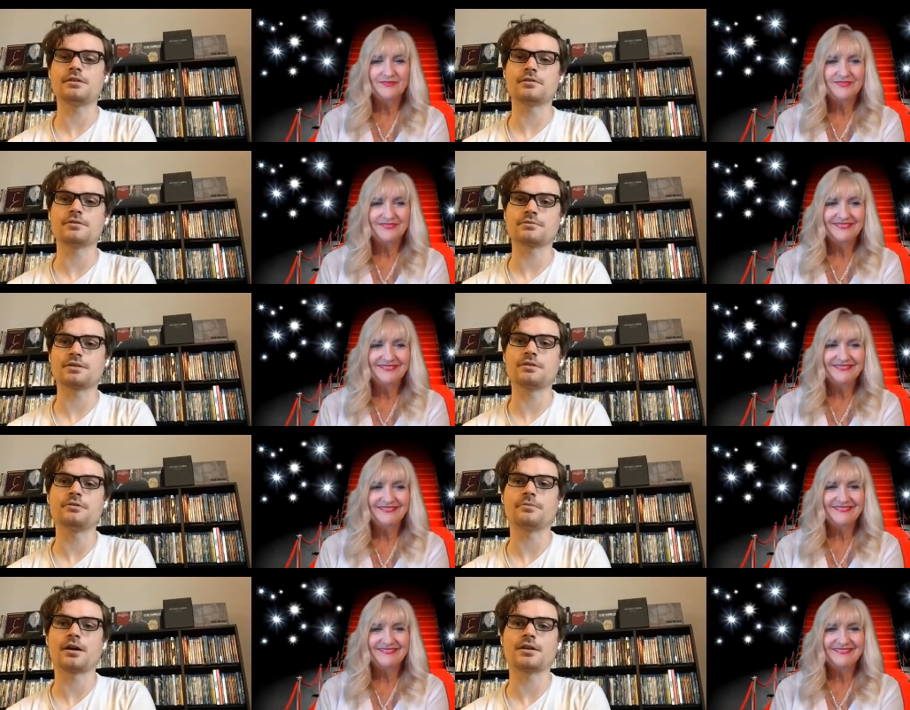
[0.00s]
Speaker 1: years with a
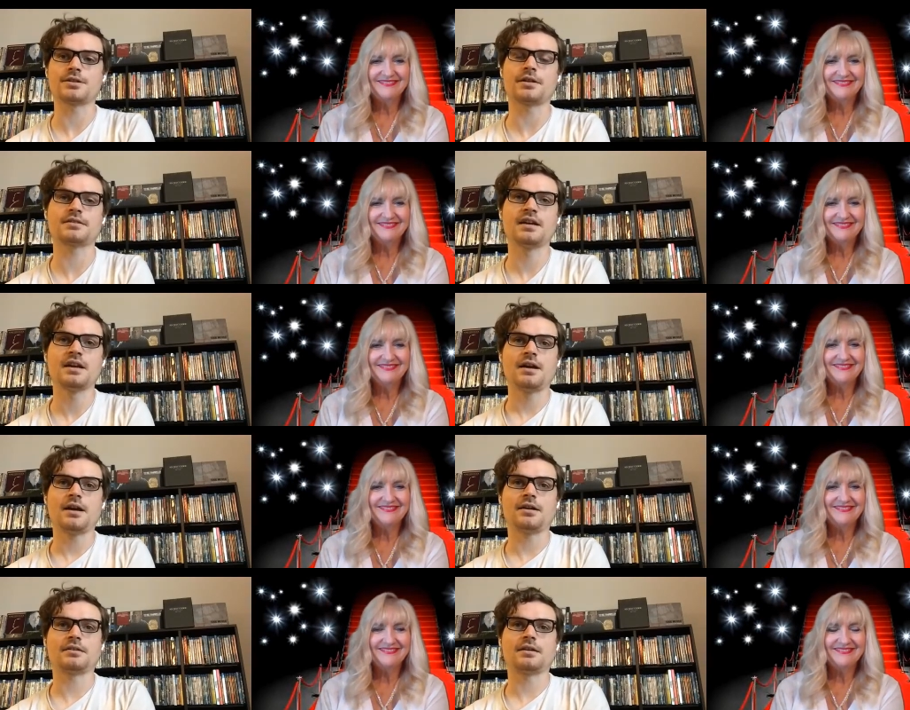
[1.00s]
new project
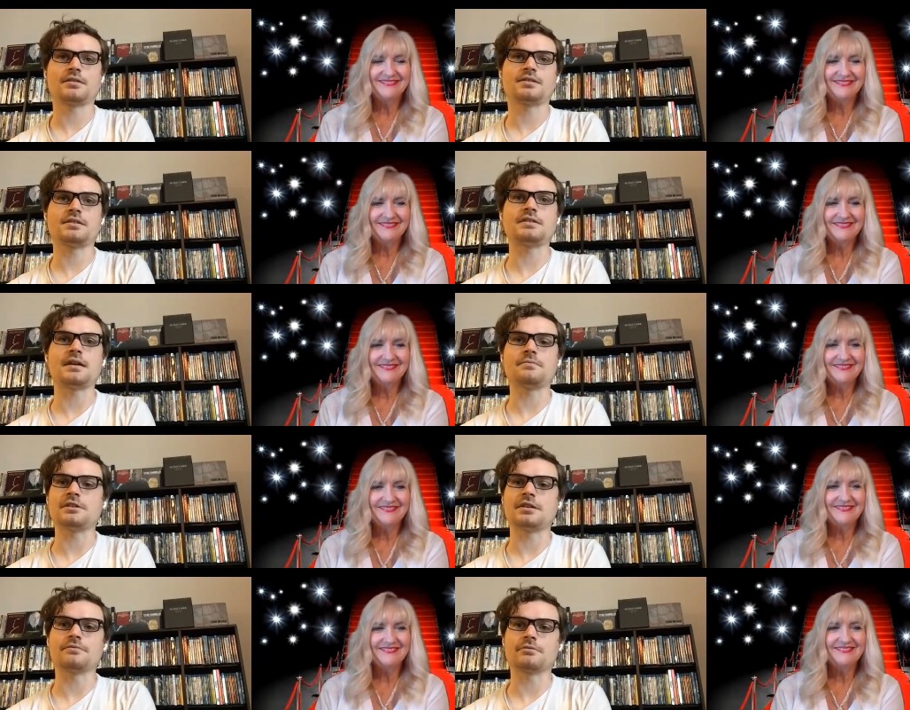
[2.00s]
and getting to see
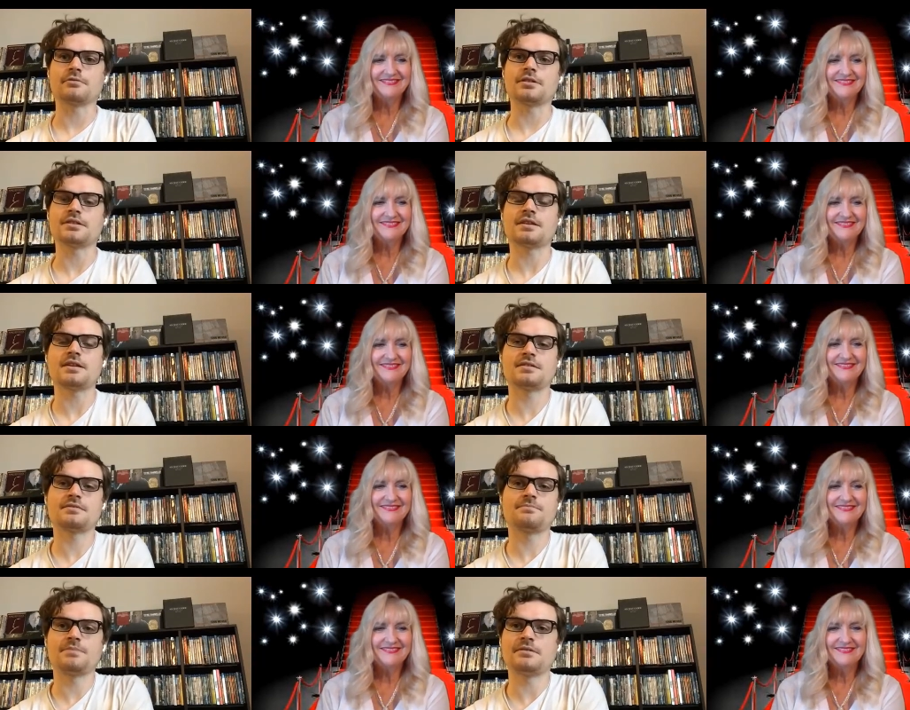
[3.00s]
Debbie and everyone. It's
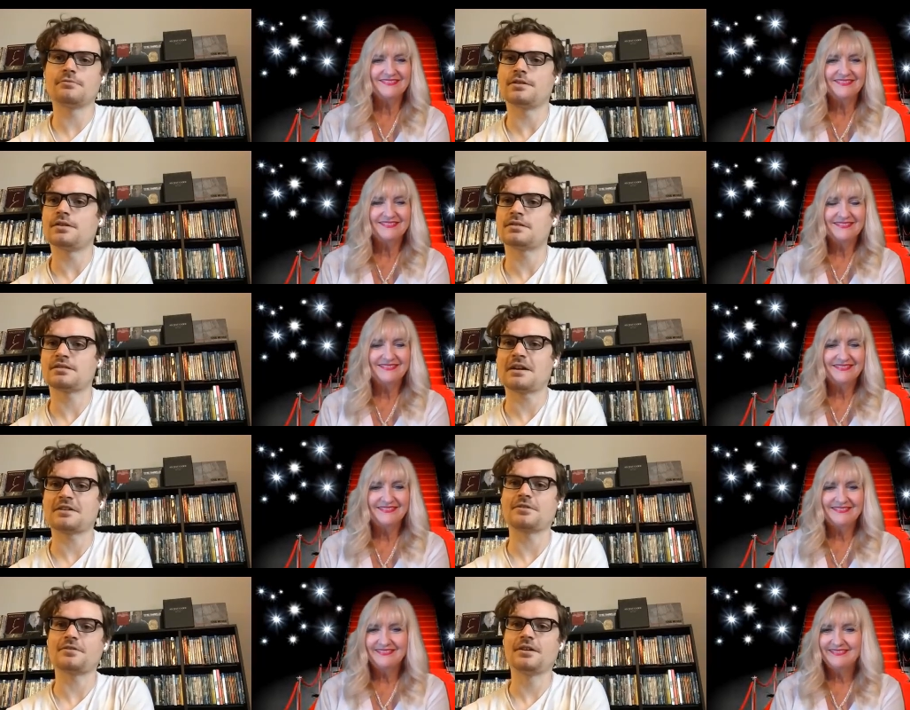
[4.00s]
it's been really
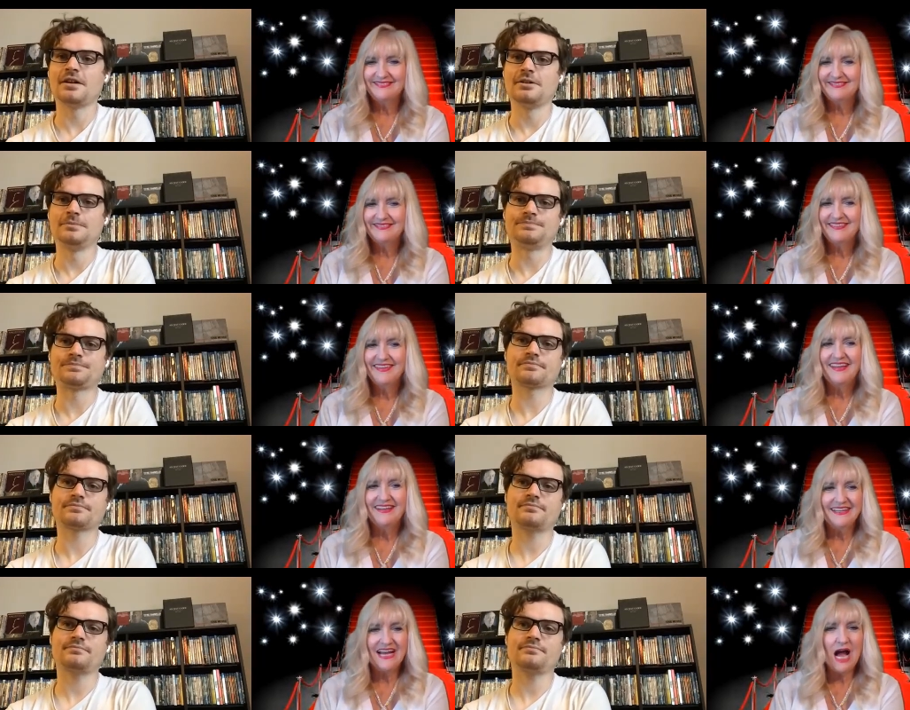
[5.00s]
special.
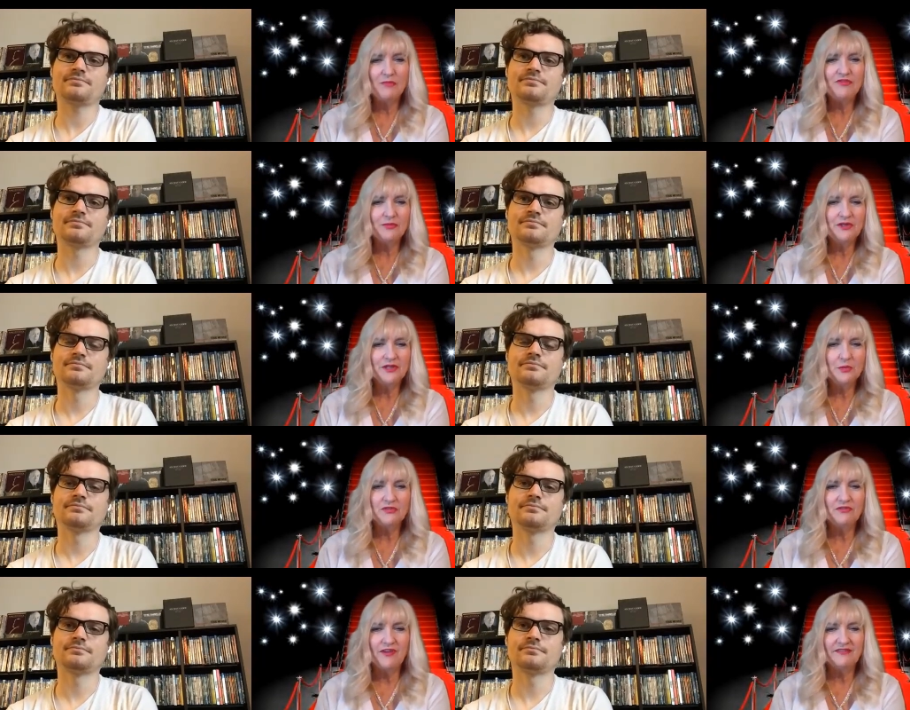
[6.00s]
Speaker 2: Yeah, I'm familiar
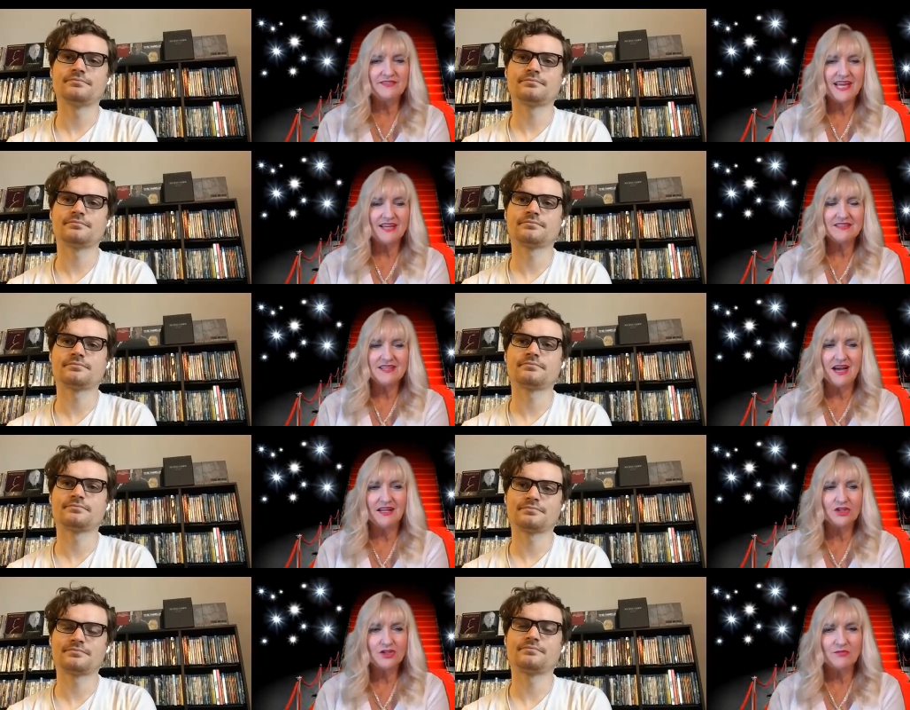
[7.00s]
with Five Towns
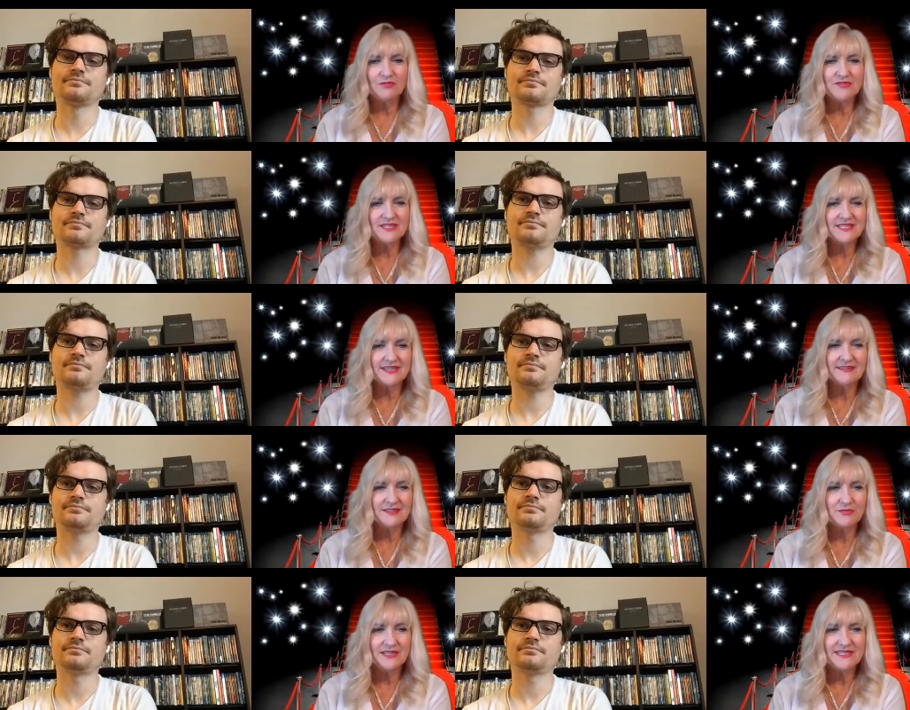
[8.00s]
College. I'm from Dix
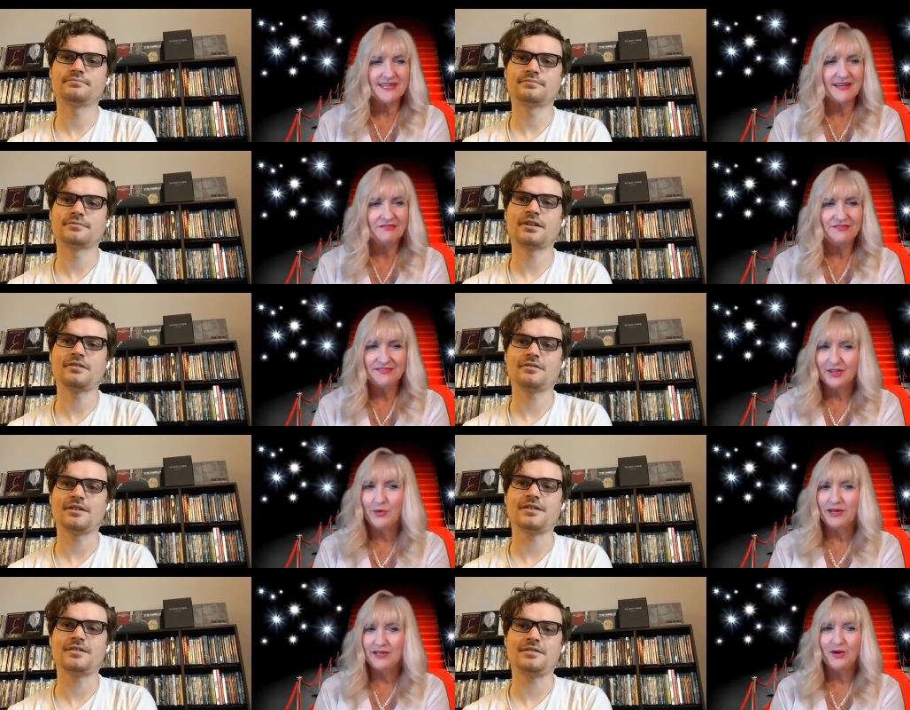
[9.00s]
Hills myself, All so
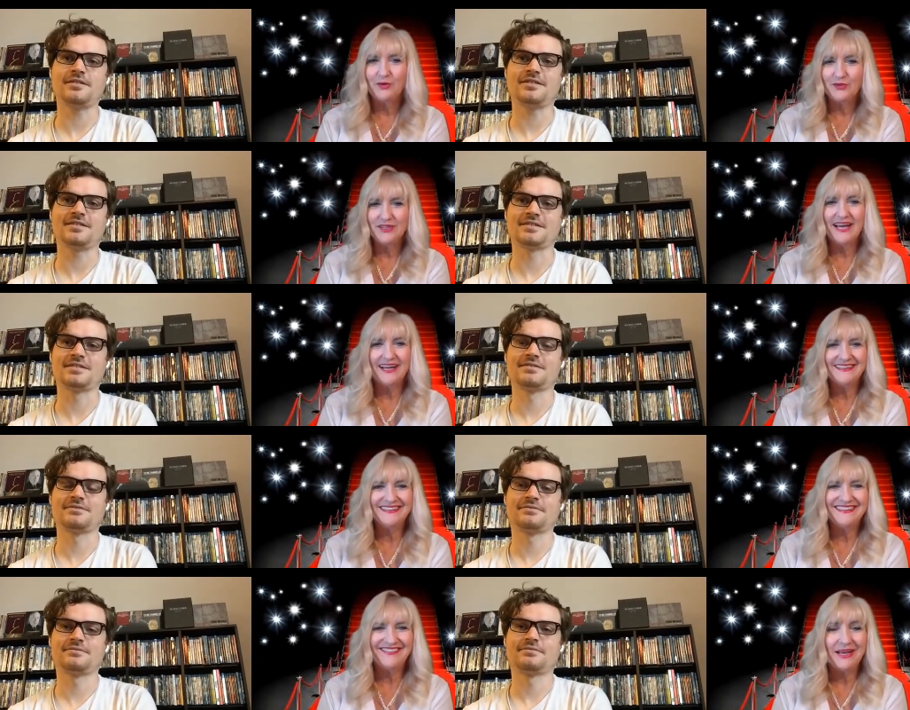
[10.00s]
right, I know. Nice. Yeah,
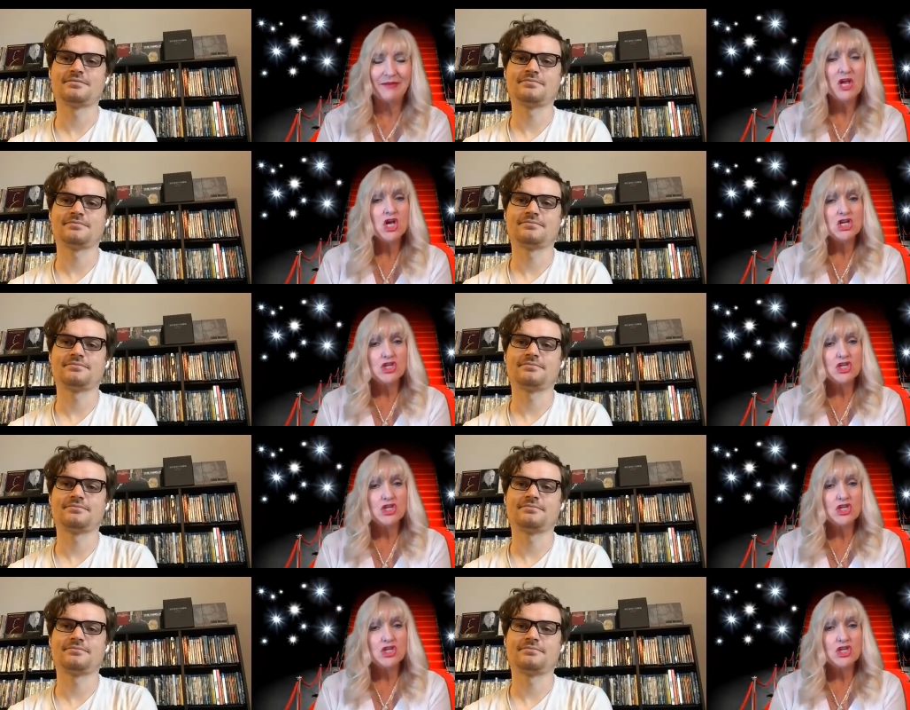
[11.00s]
so I am.